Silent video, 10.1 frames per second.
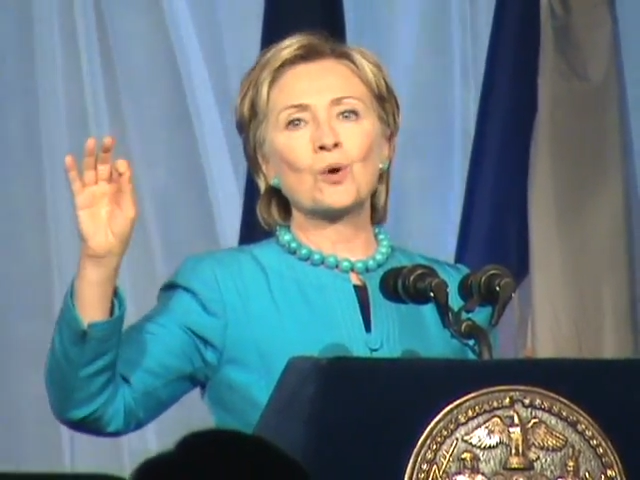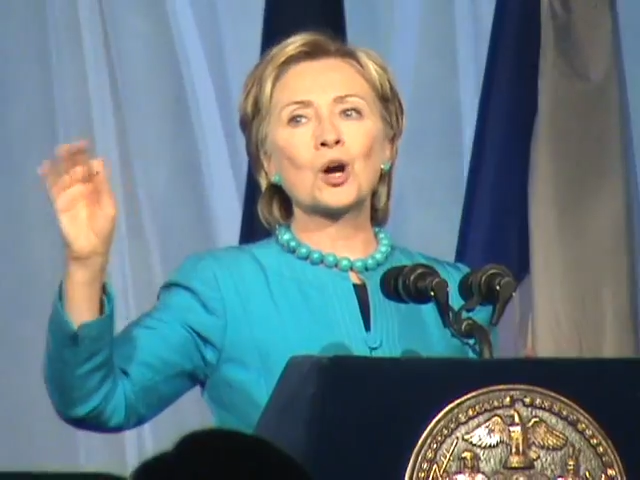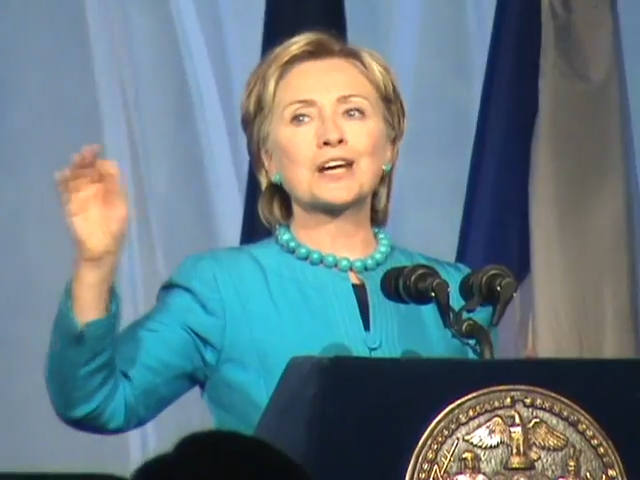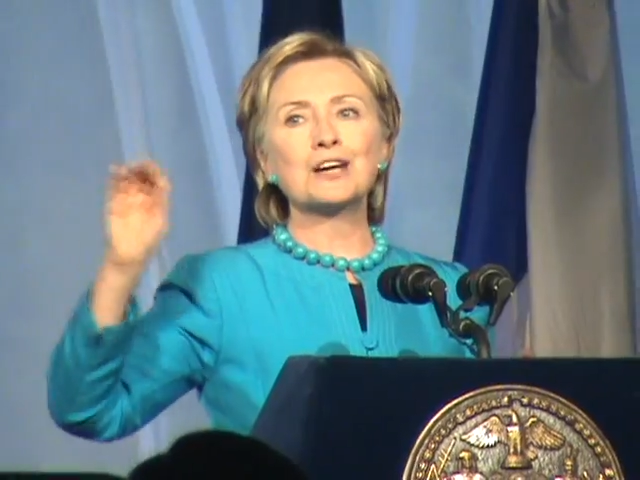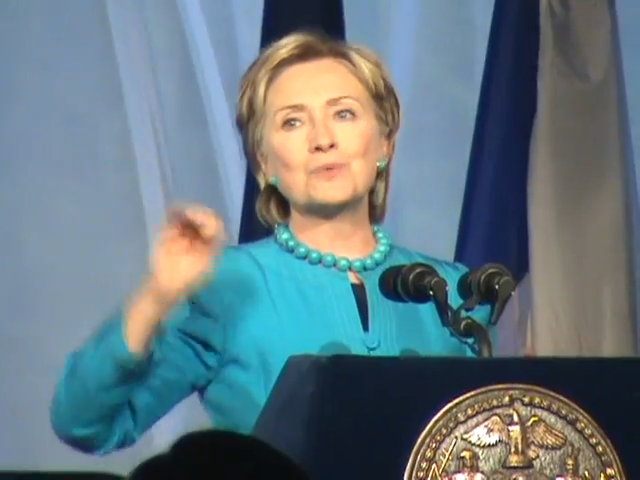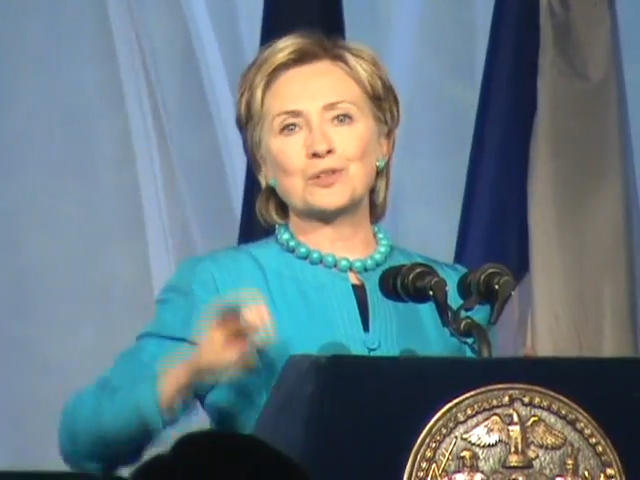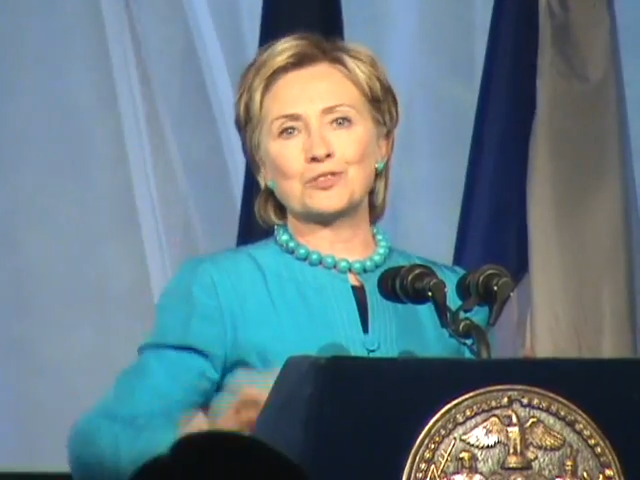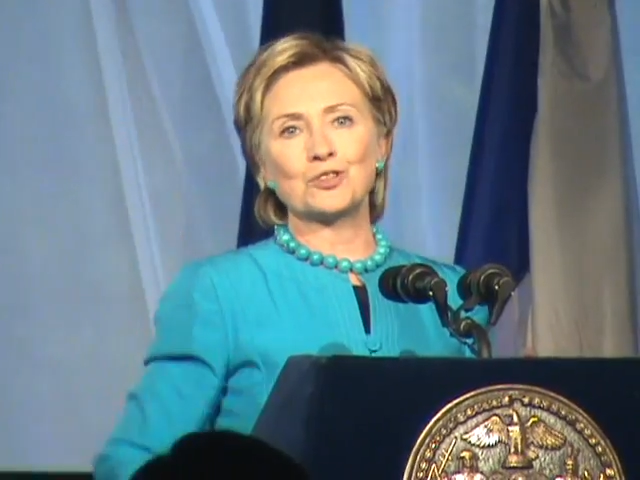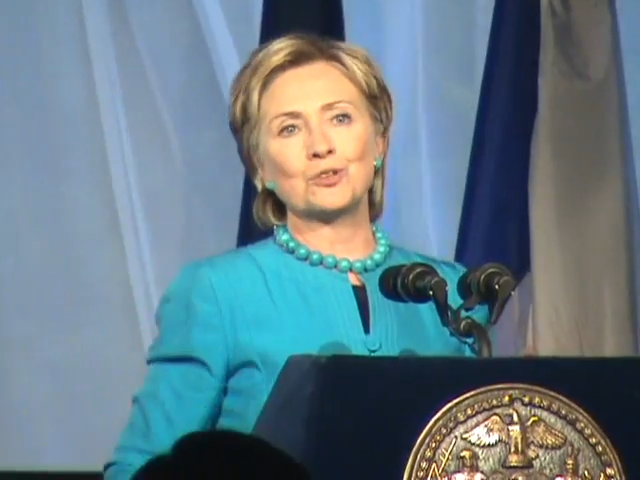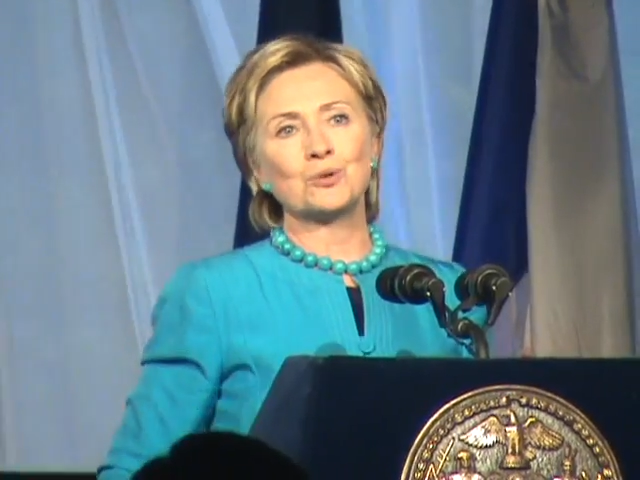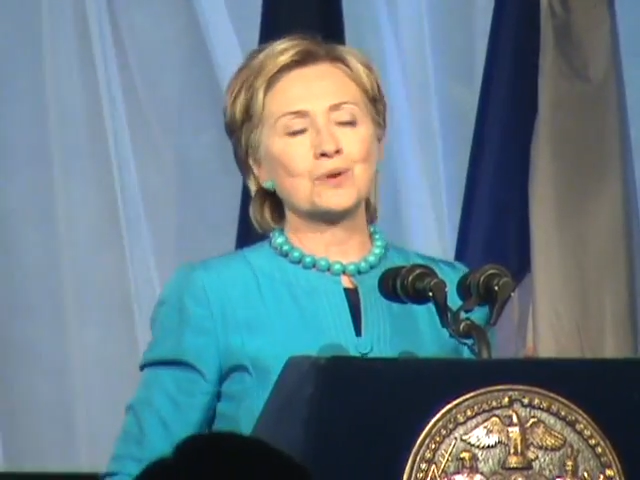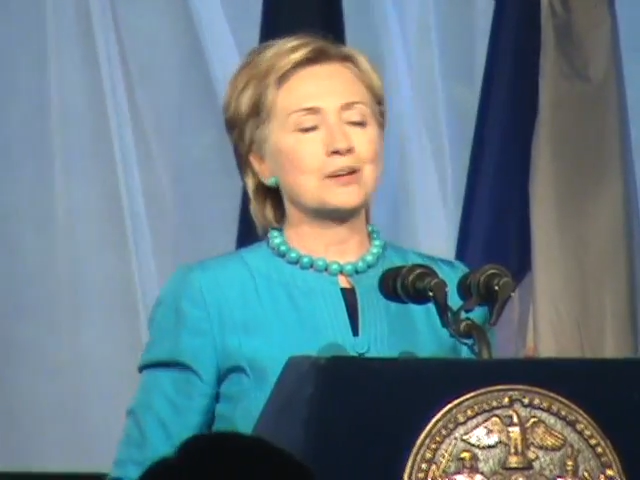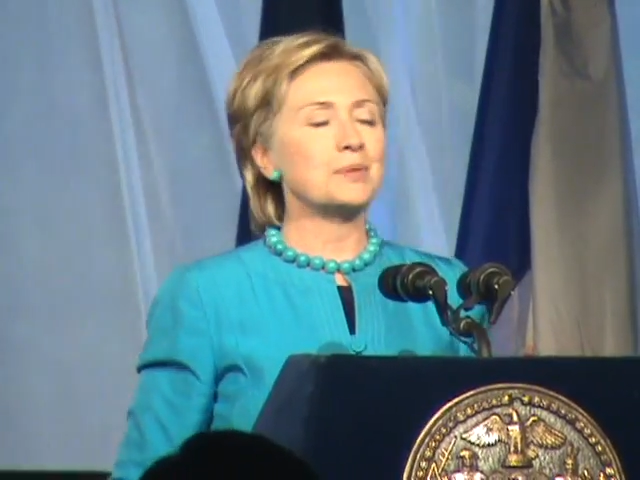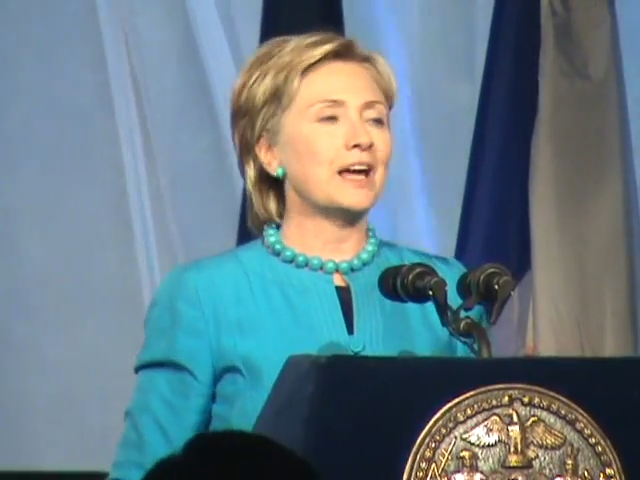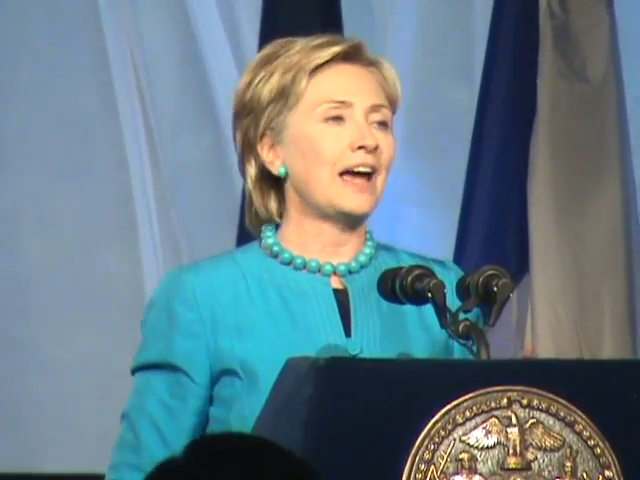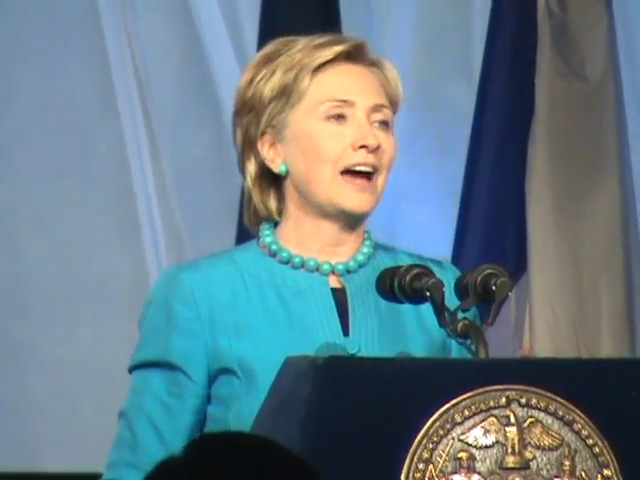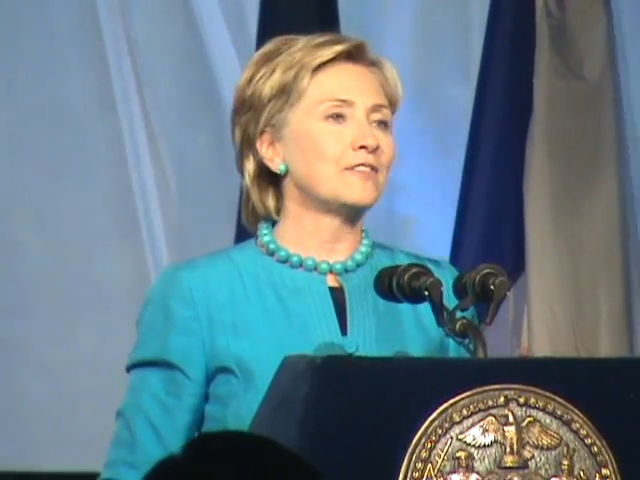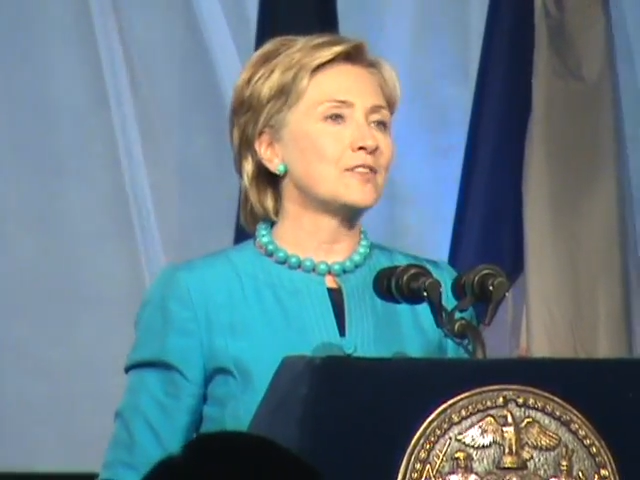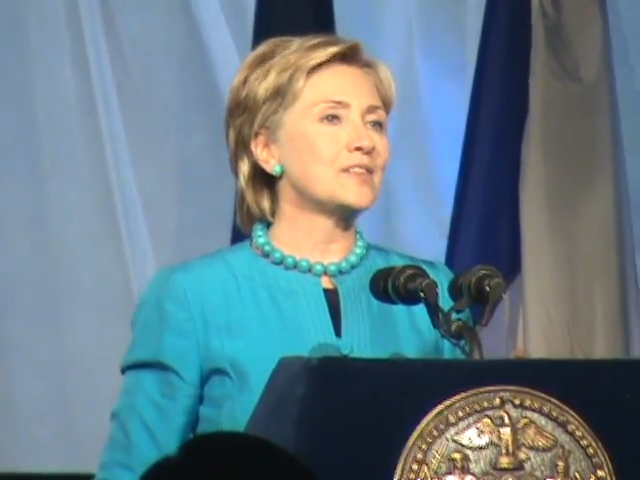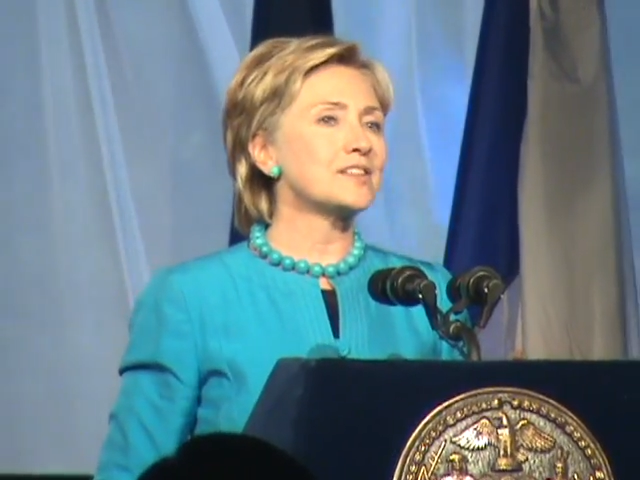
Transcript: working with you on behalf of